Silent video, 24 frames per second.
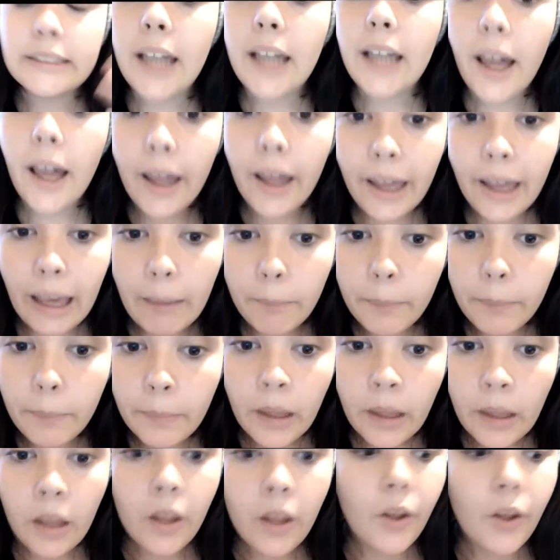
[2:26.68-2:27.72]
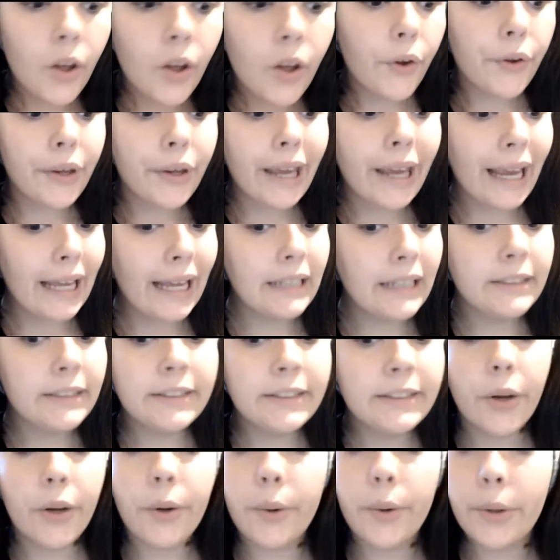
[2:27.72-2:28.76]
time okay
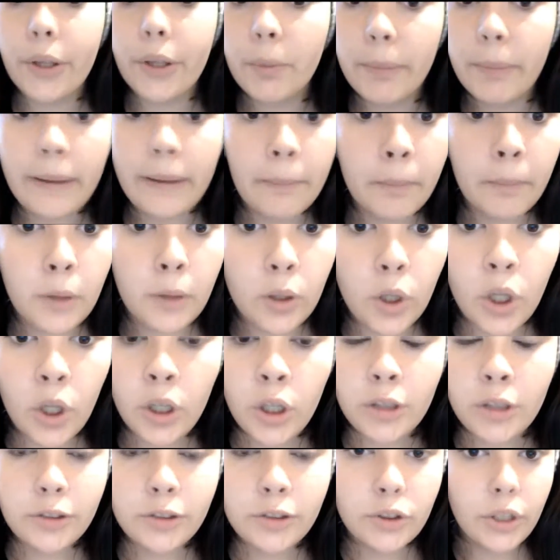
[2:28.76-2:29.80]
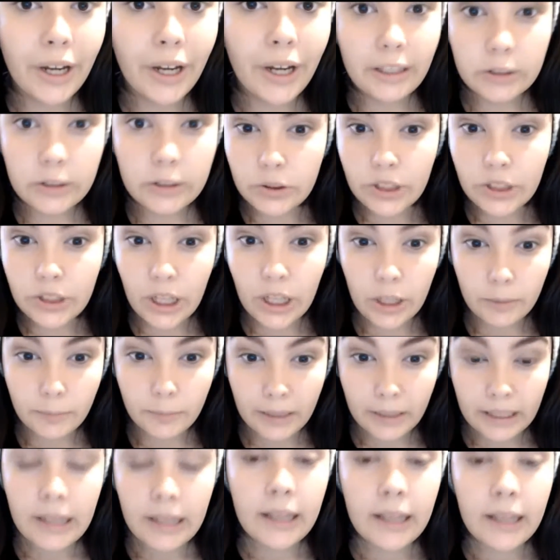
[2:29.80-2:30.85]
so all you people trying to tell
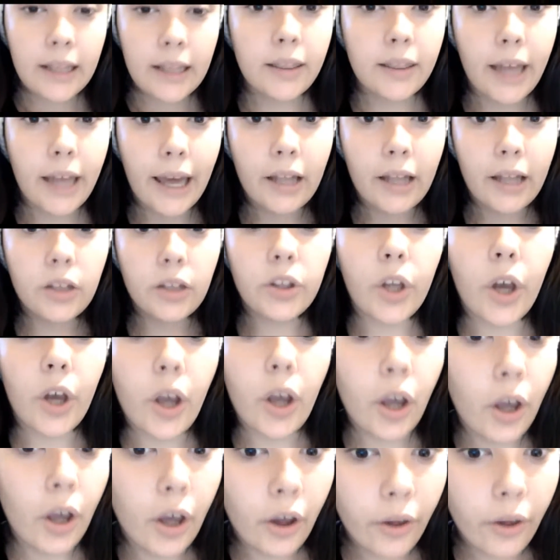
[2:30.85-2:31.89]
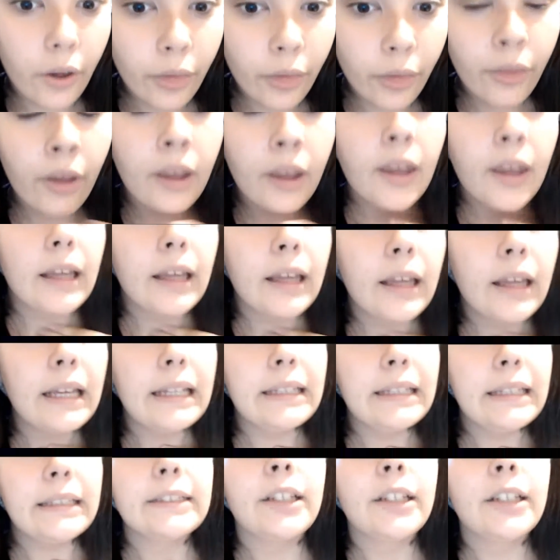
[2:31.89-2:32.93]
me that the earth
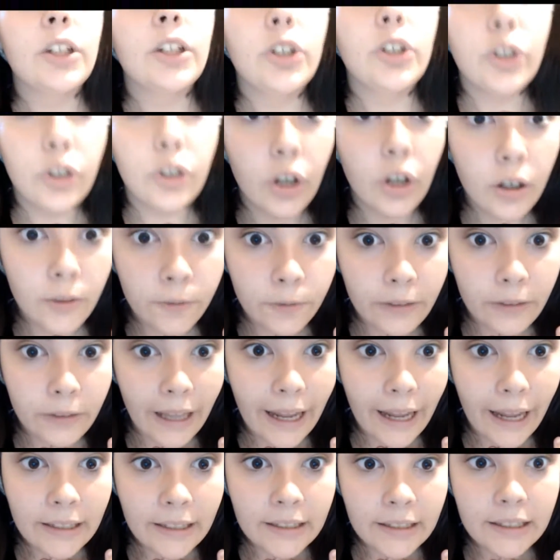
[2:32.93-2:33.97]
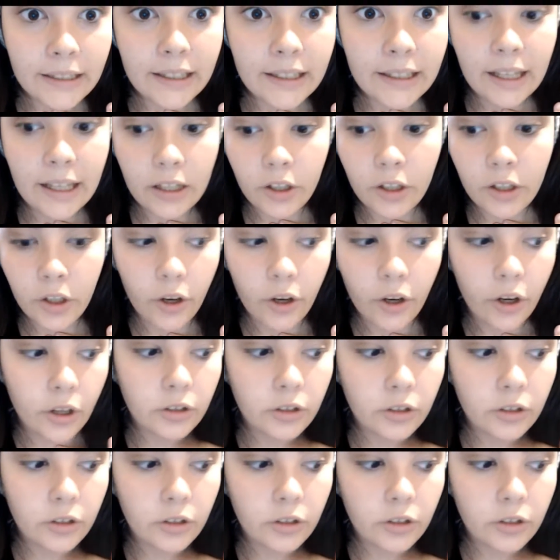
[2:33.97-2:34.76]
is not flat can go